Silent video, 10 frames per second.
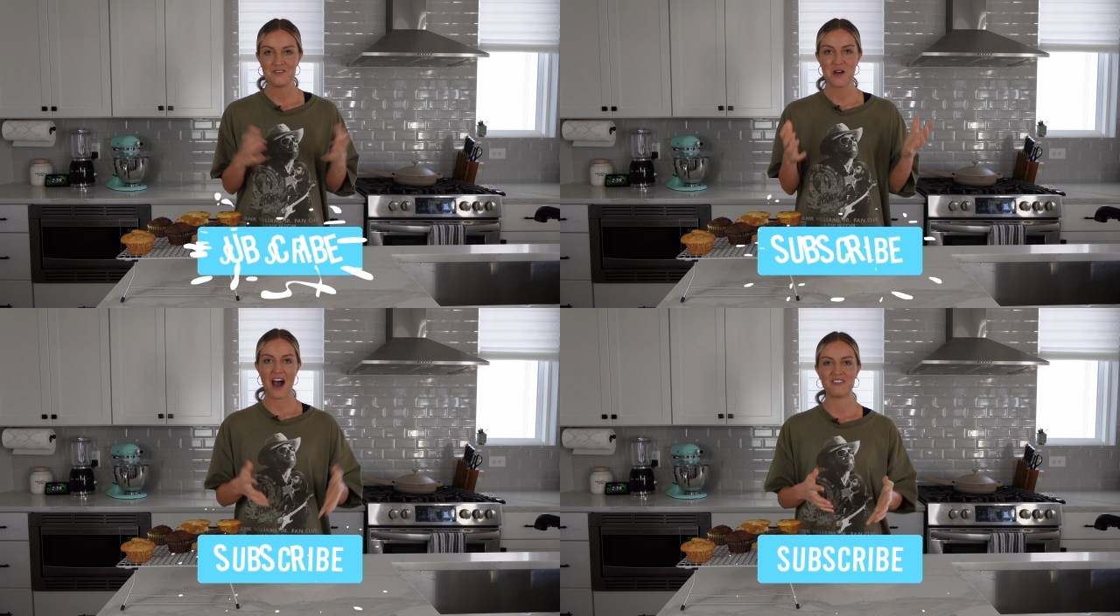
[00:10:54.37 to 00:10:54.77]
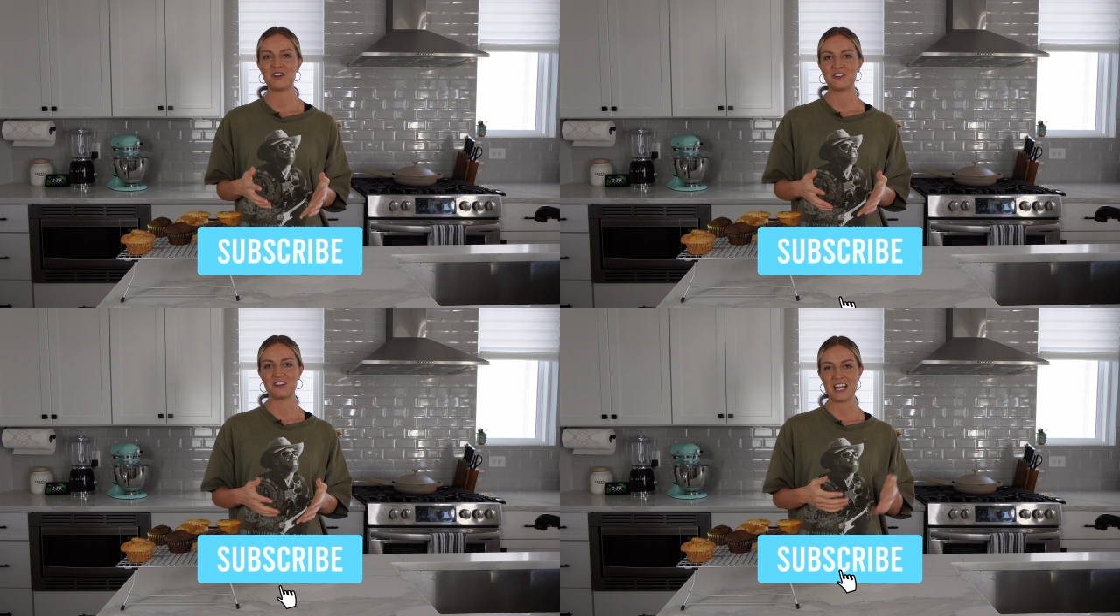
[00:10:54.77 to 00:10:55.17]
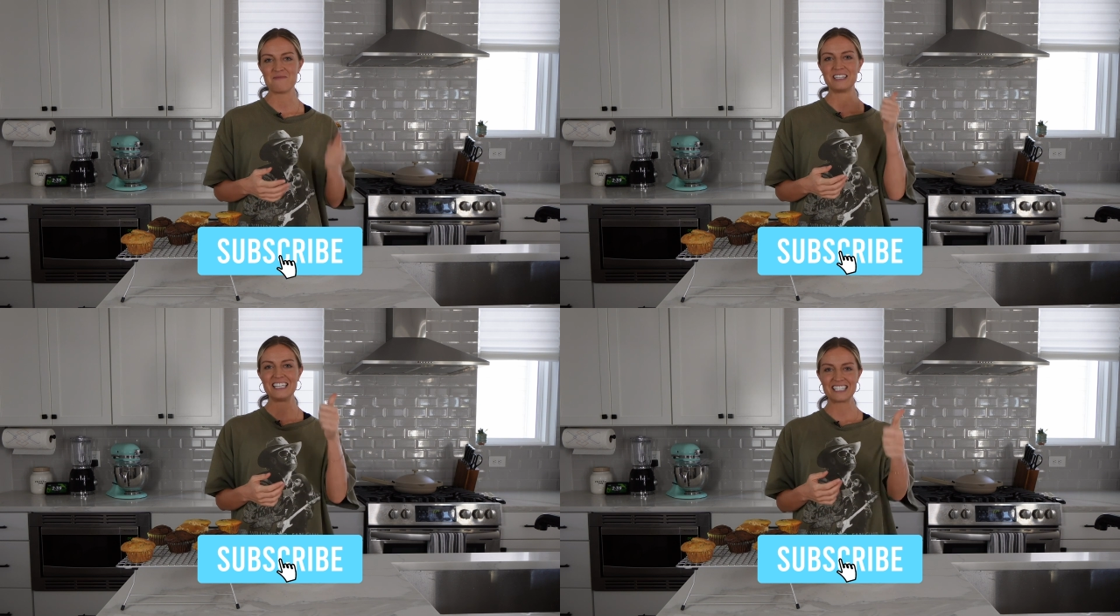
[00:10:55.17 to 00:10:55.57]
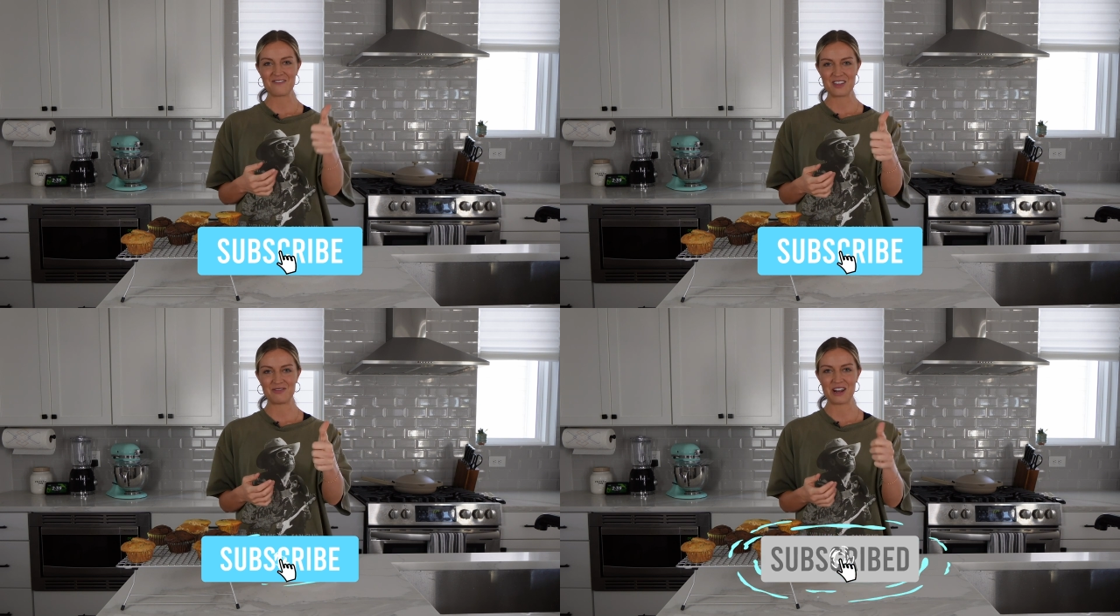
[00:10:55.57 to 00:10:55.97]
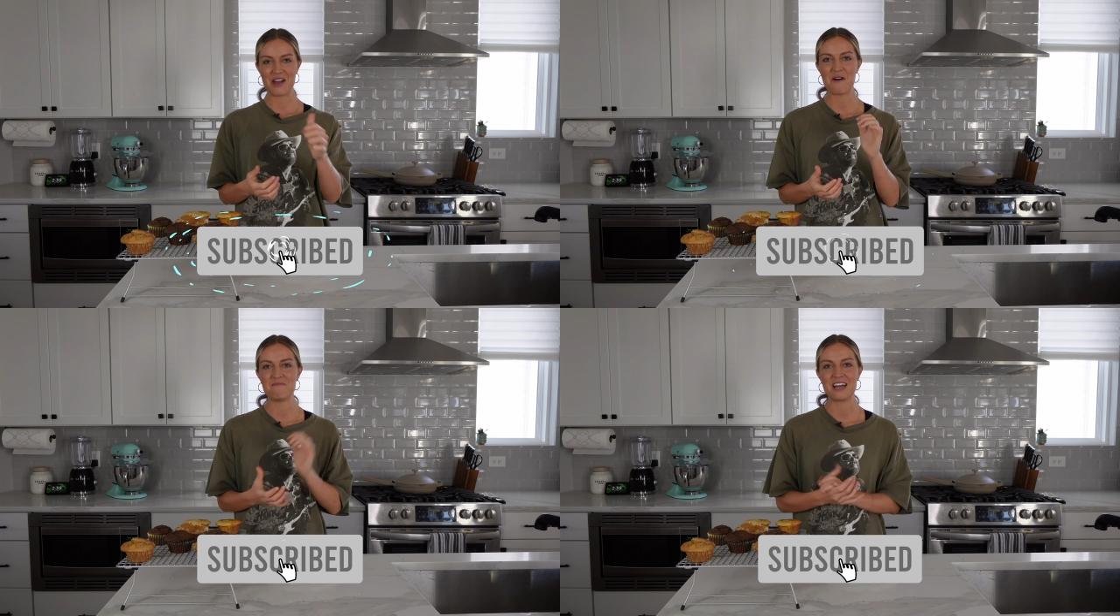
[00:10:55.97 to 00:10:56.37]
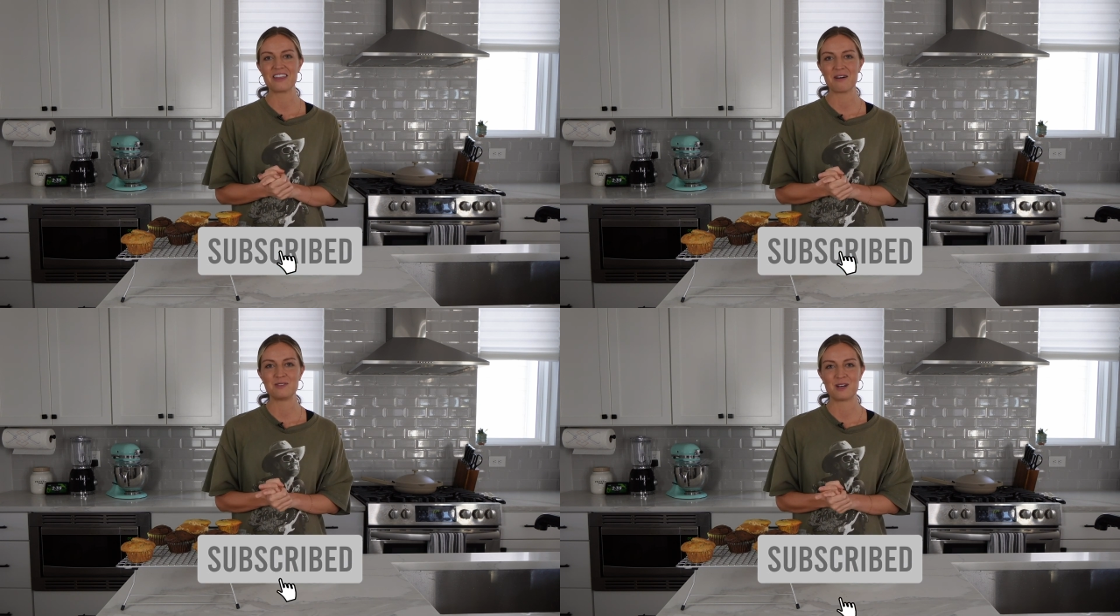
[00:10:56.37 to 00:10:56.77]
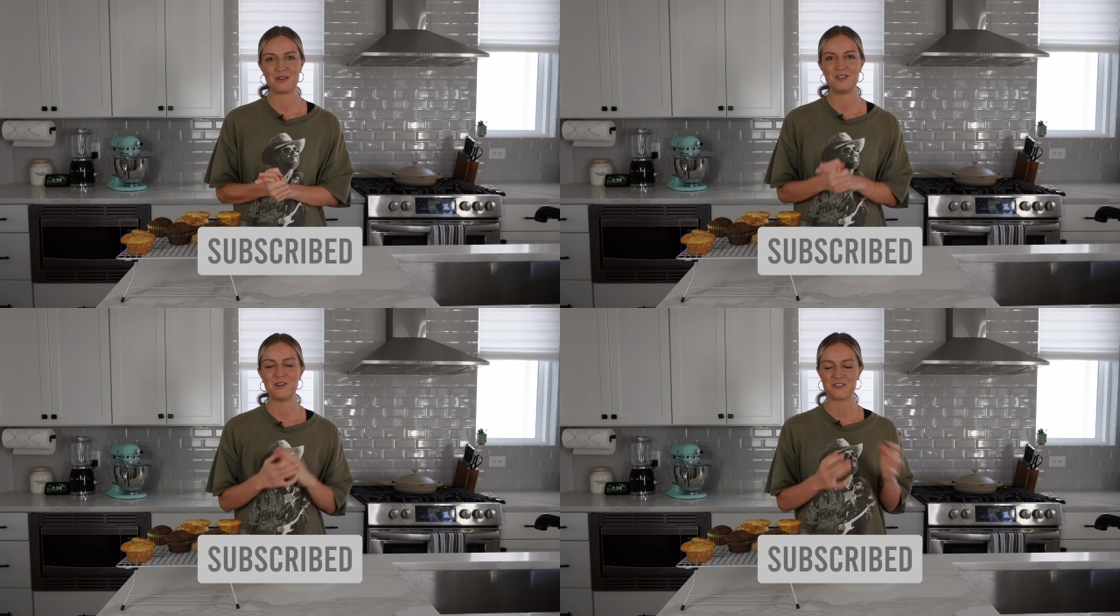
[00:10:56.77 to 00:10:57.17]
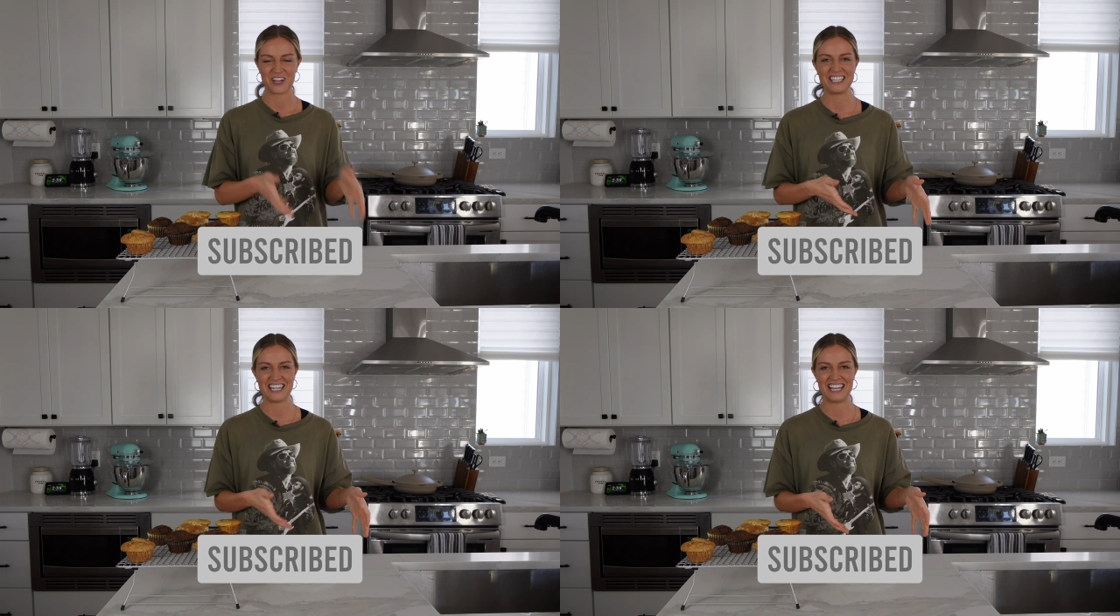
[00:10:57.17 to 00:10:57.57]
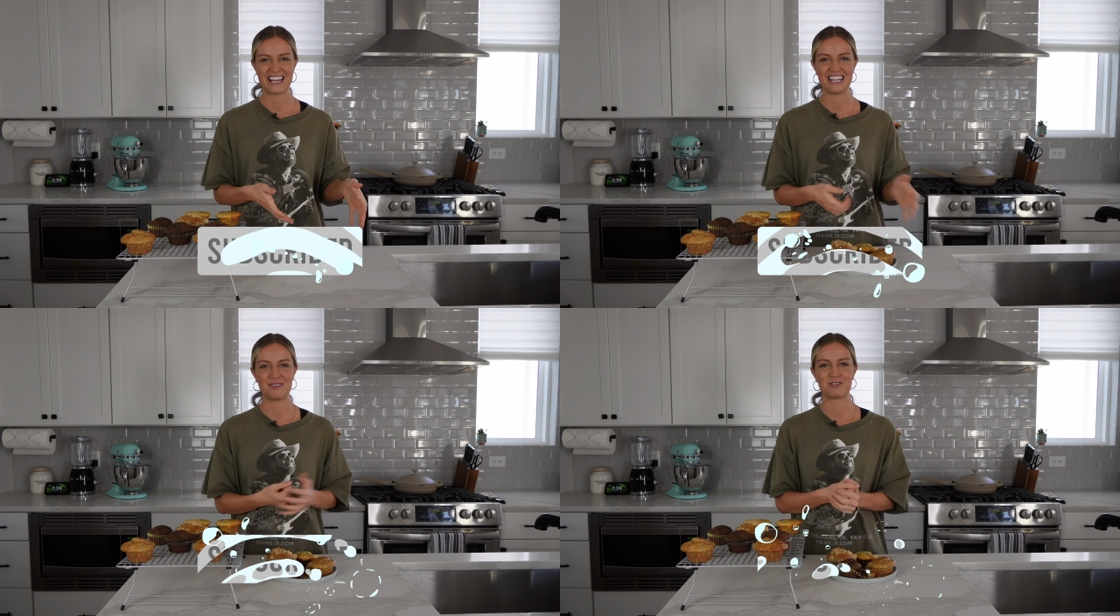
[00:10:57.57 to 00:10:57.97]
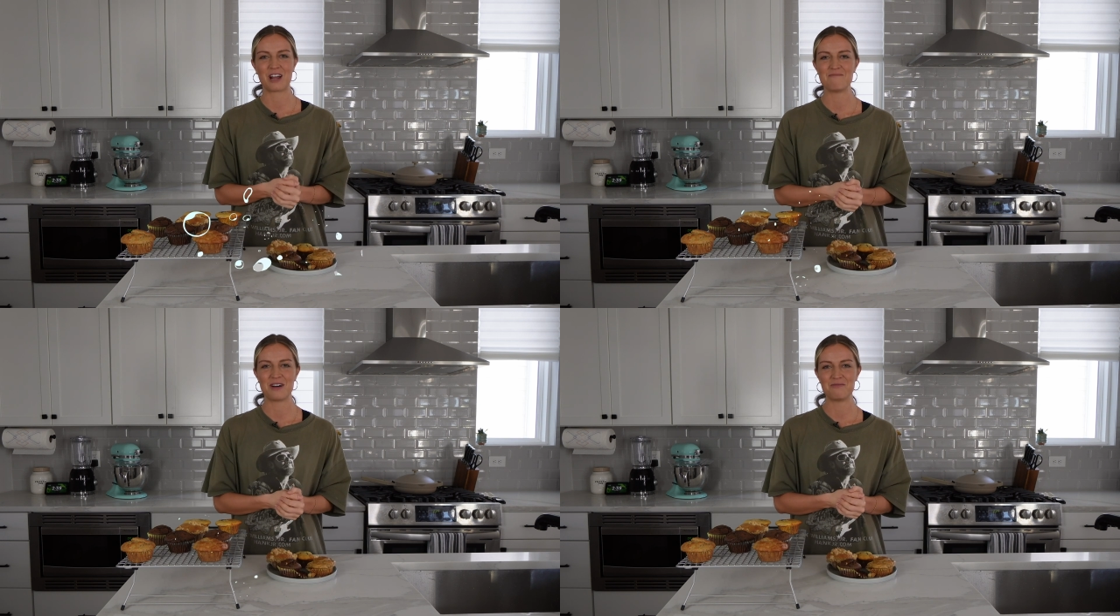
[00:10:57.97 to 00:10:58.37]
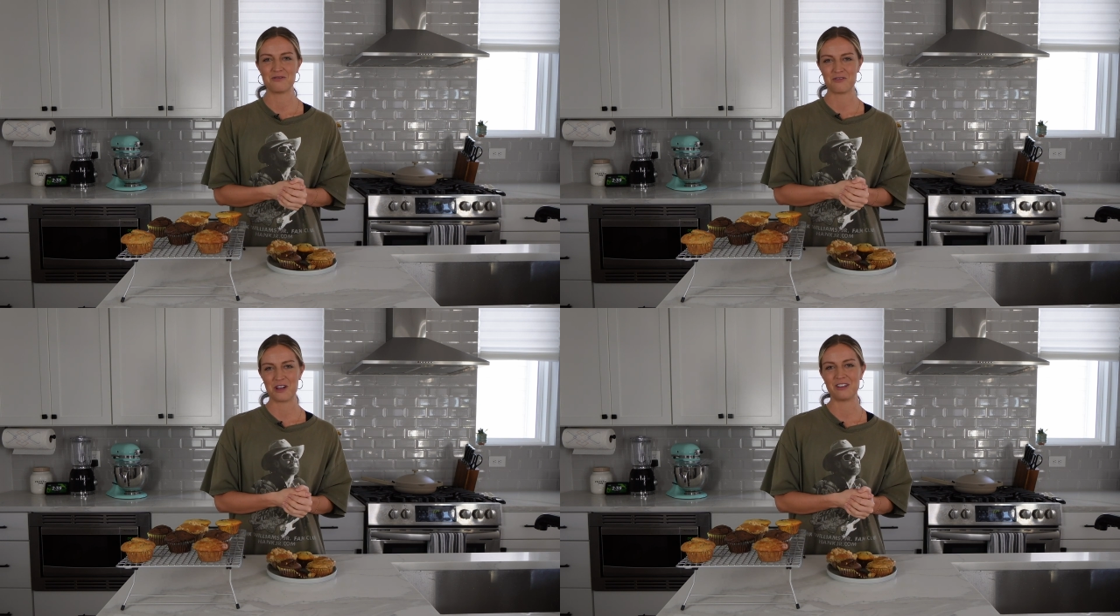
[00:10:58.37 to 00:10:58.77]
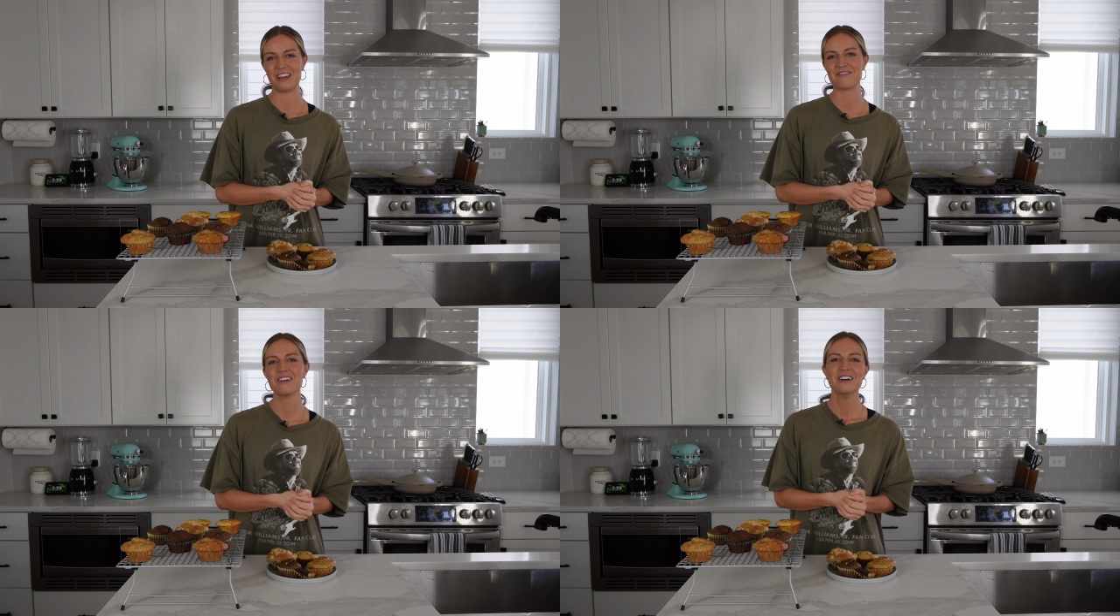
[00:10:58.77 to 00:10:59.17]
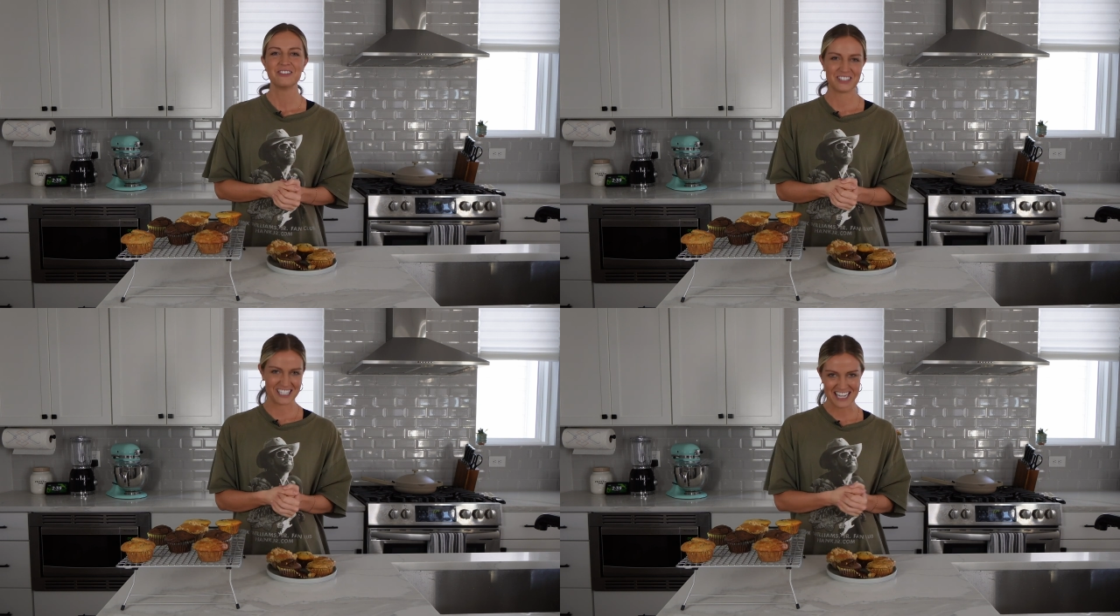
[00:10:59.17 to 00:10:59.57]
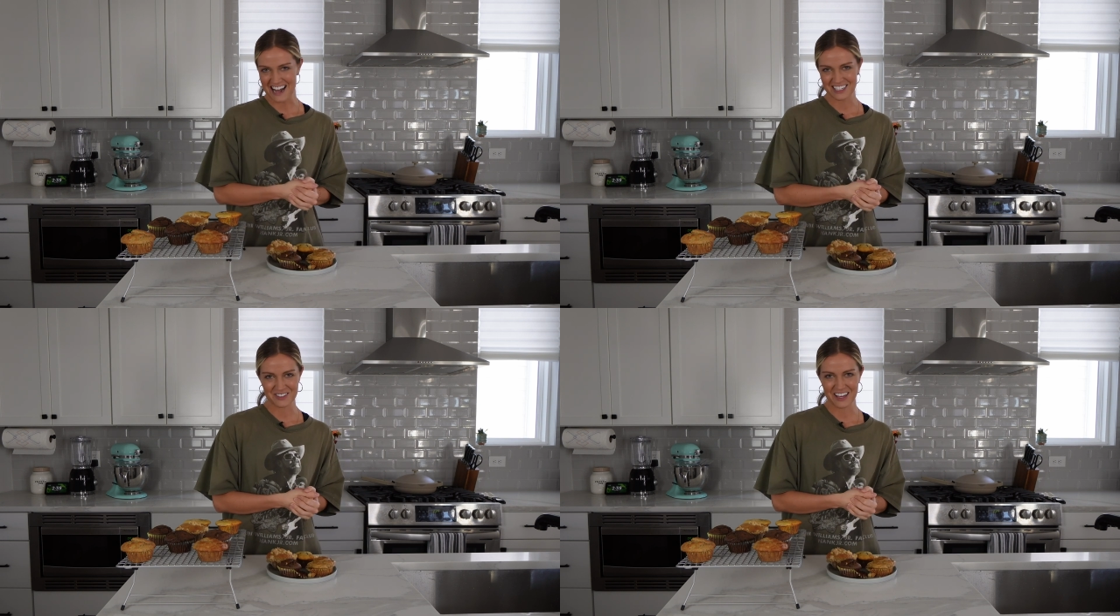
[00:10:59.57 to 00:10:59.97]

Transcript: If you haven't already, please give this video a big thumbs up and don't forget to hit that subscribe button before you leave. We'll see you next